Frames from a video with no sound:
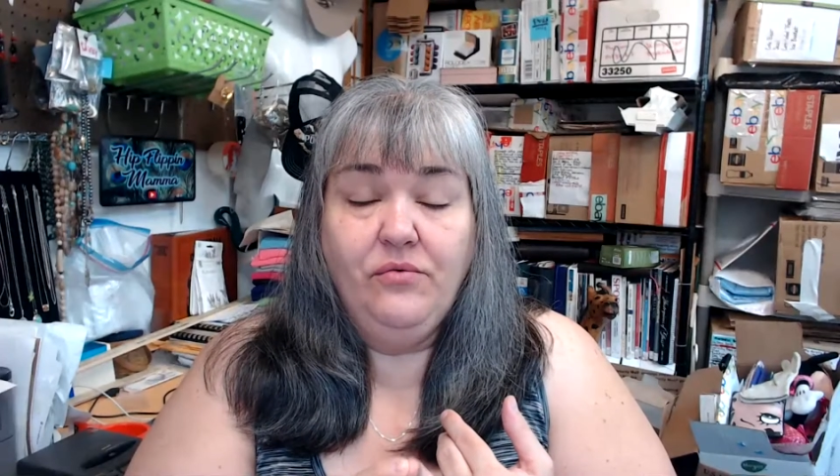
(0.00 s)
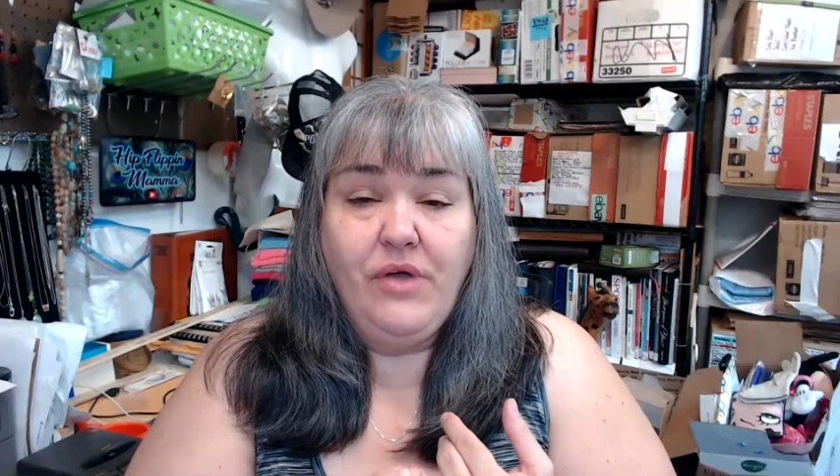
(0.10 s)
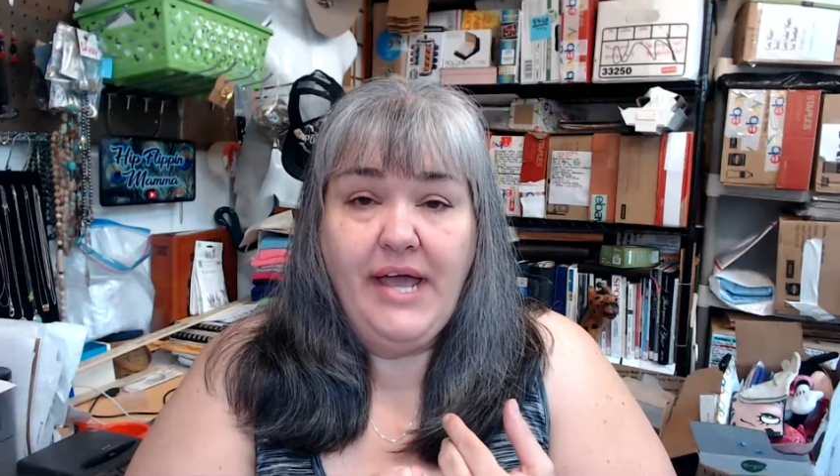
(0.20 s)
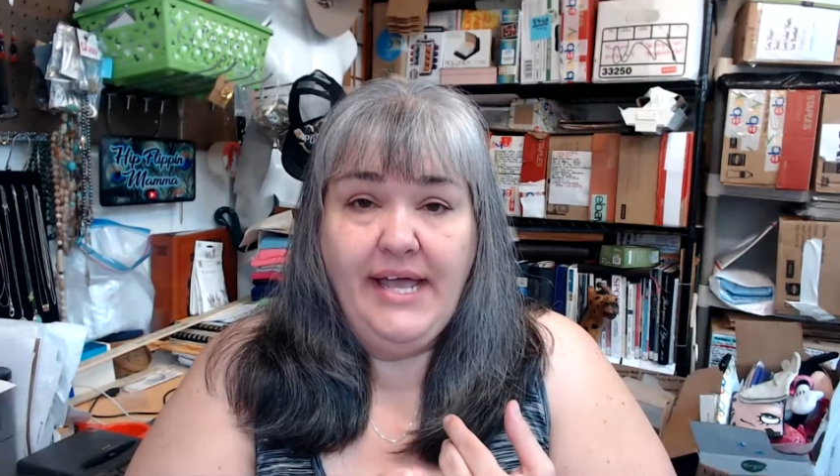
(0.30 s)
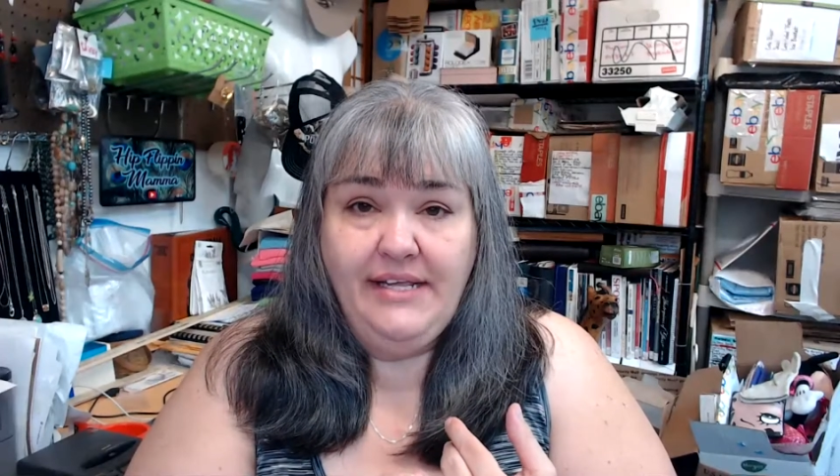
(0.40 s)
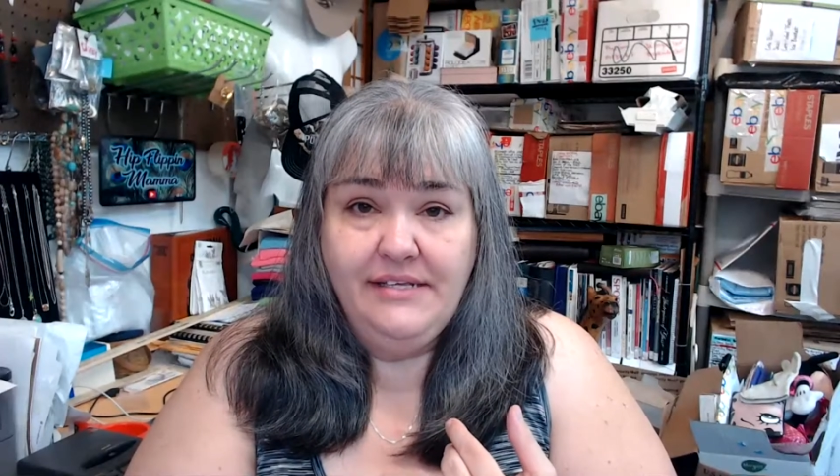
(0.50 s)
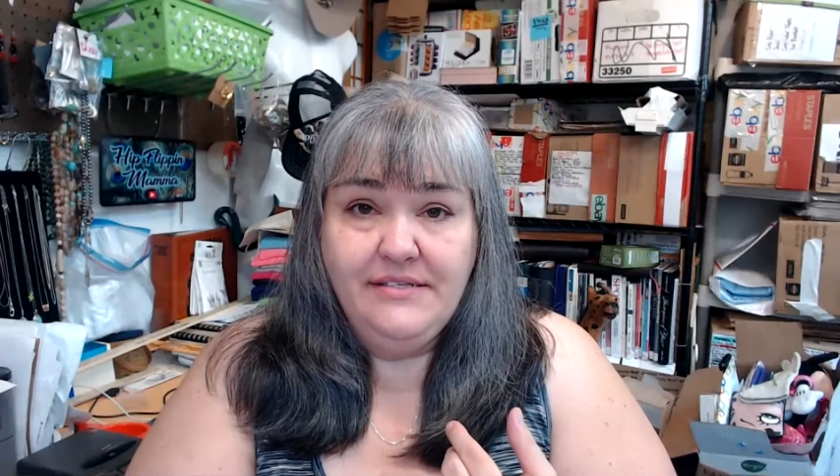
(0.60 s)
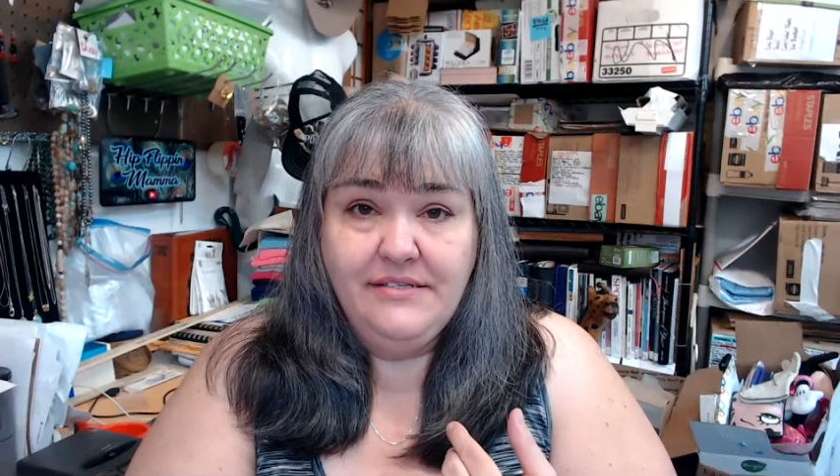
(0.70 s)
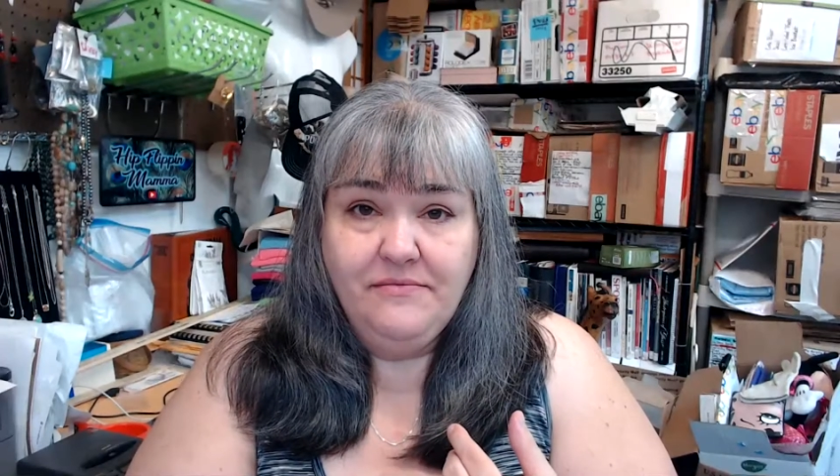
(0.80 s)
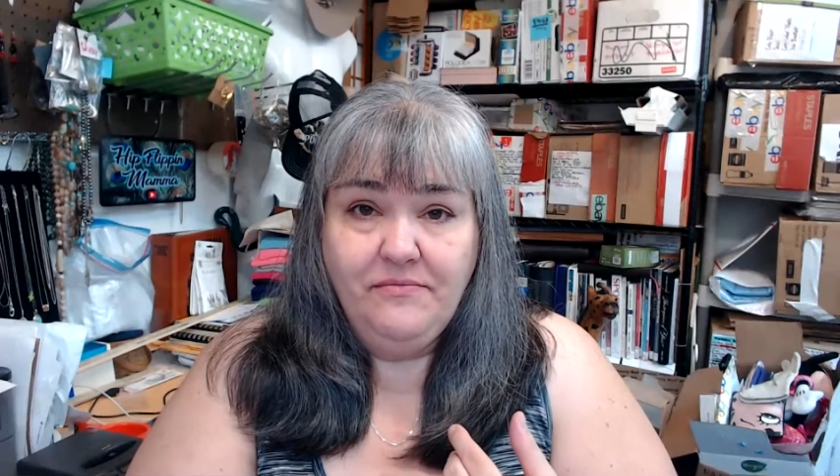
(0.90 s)

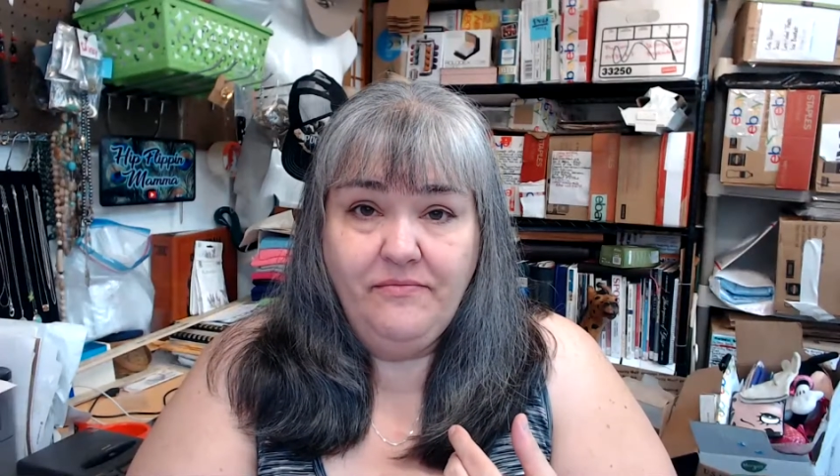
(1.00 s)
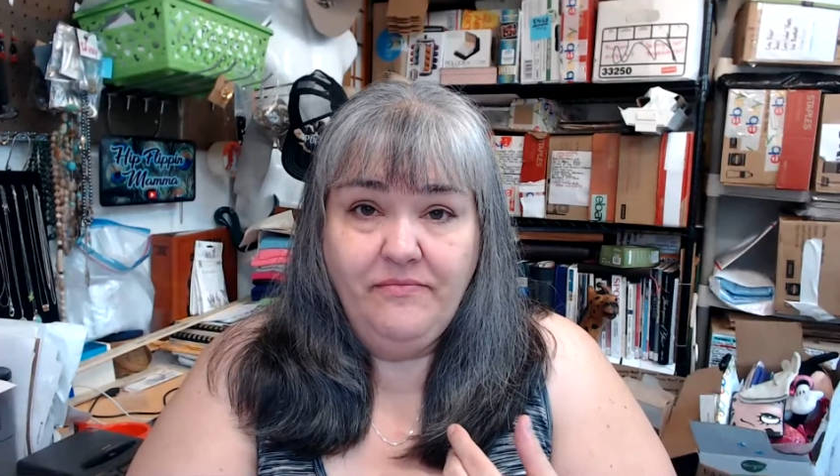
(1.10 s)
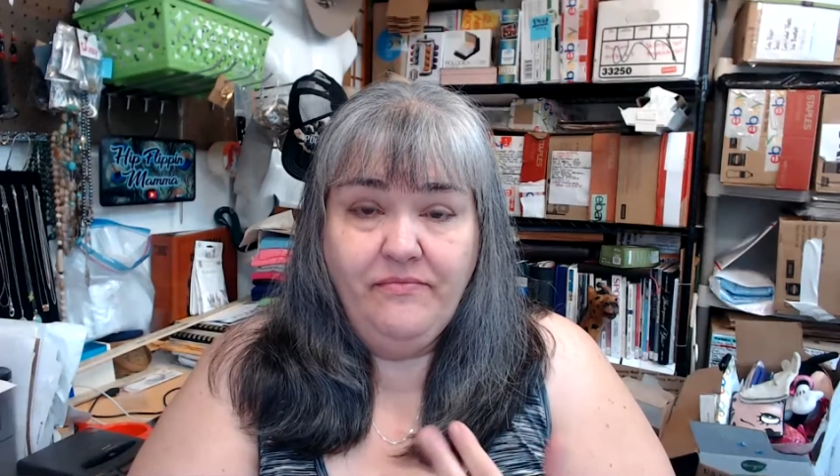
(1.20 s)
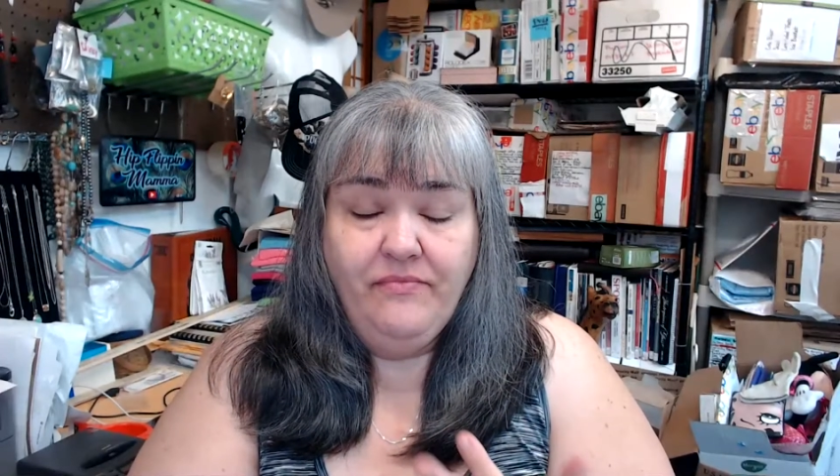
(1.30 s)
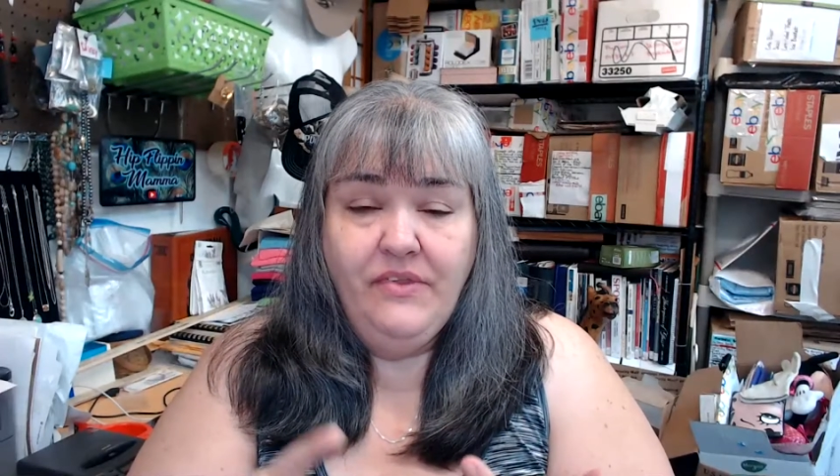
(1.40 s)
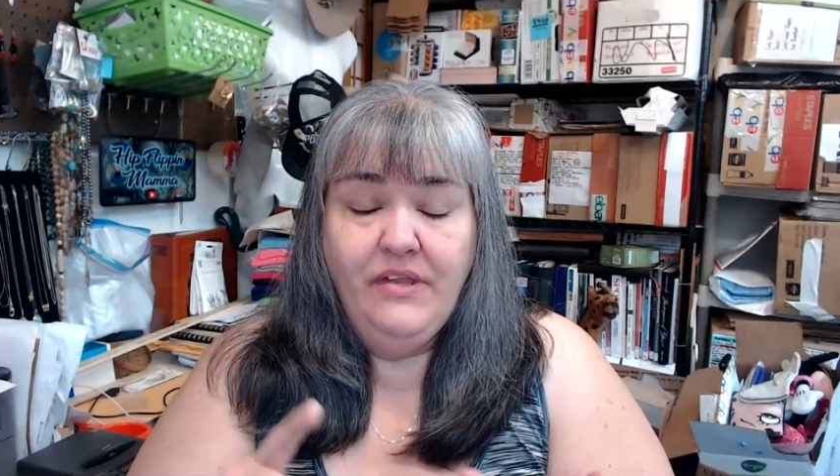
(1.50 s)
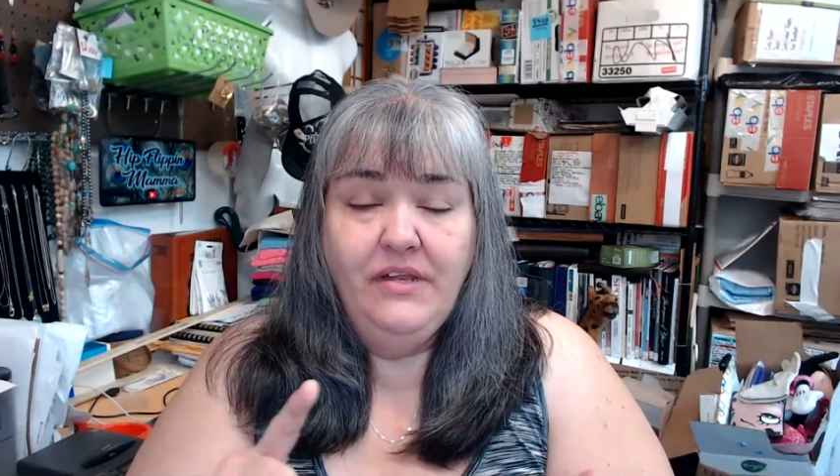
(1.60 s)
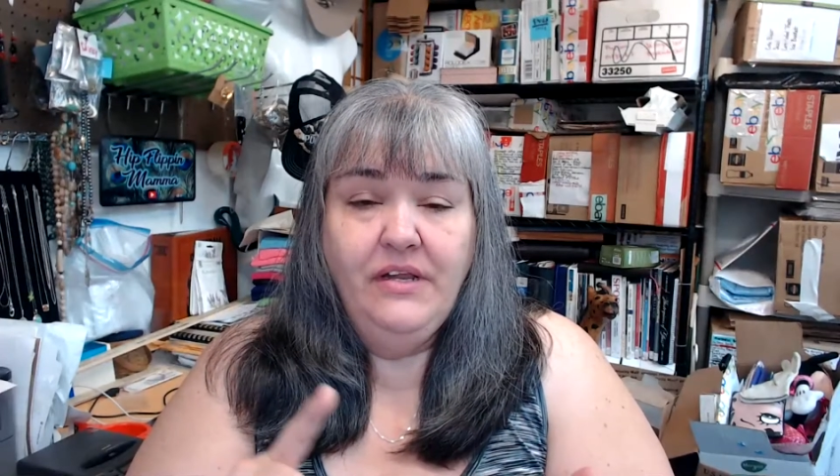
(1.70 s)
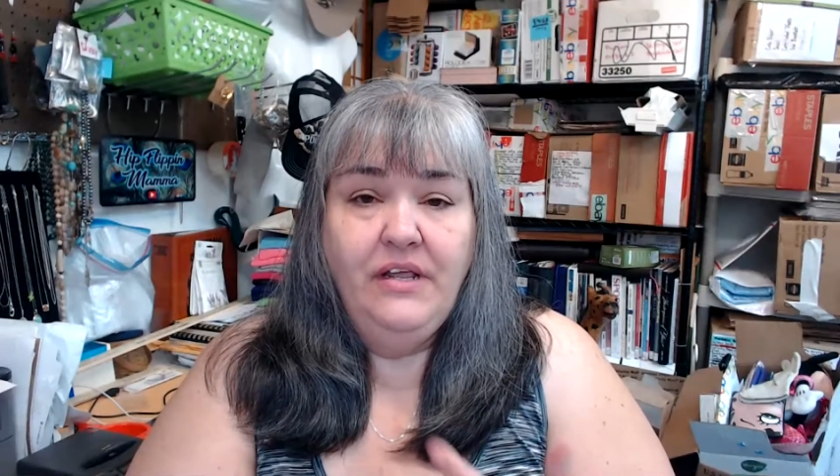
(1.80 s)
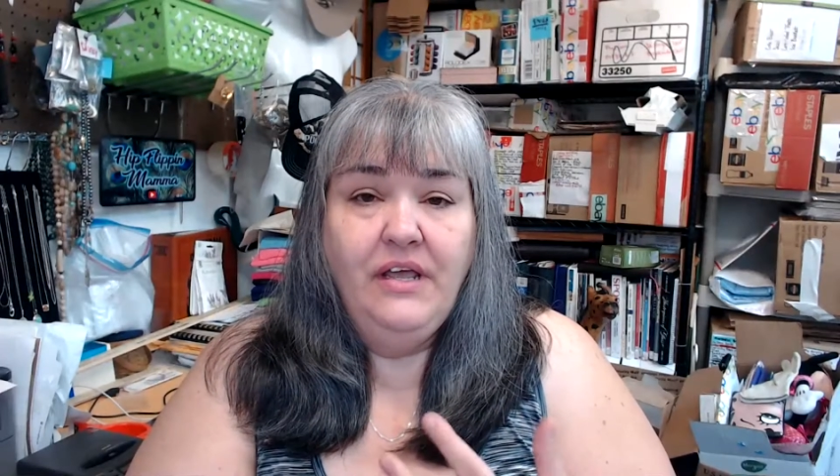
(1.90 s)
rise,
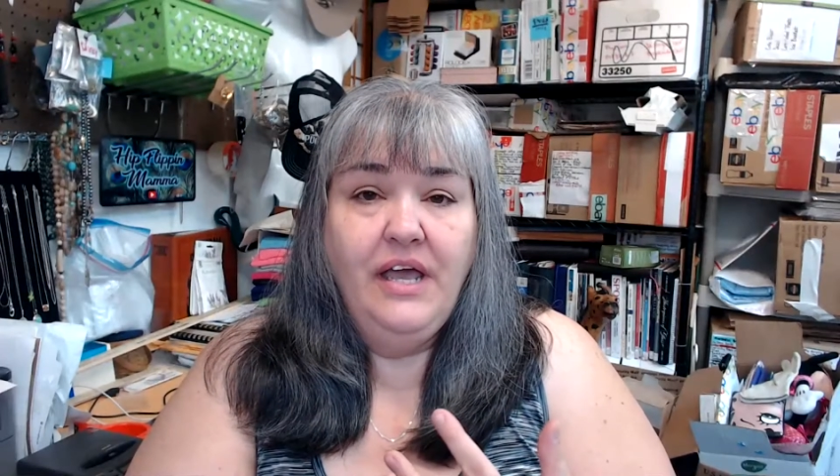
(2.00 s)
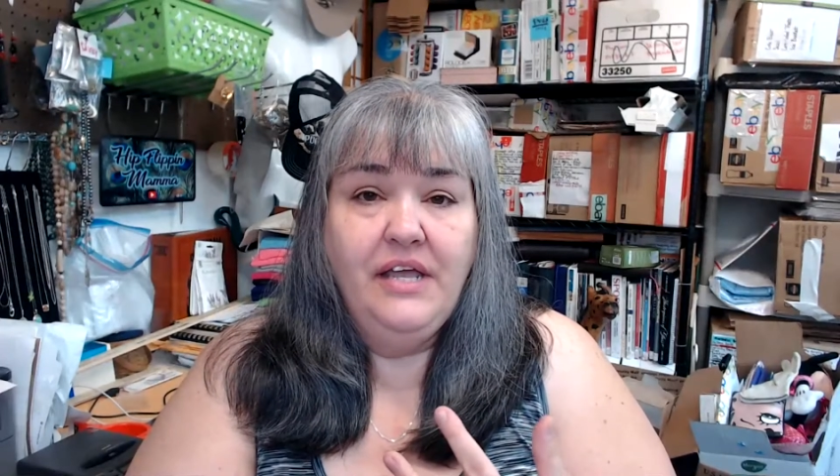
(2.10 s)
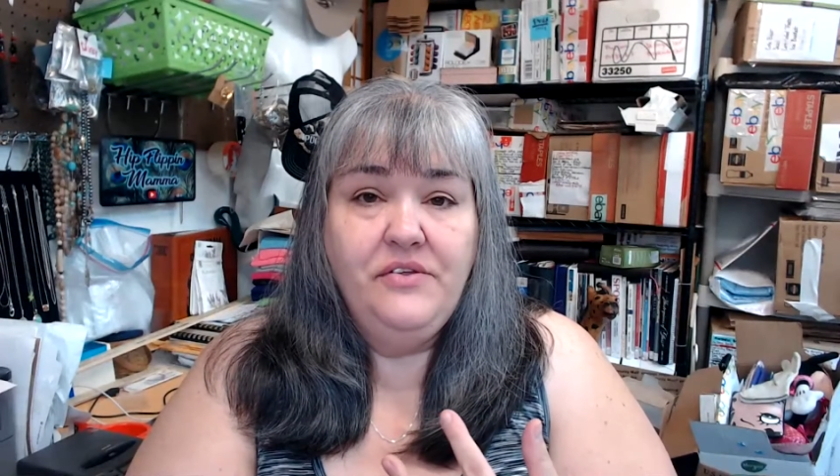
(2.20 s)
I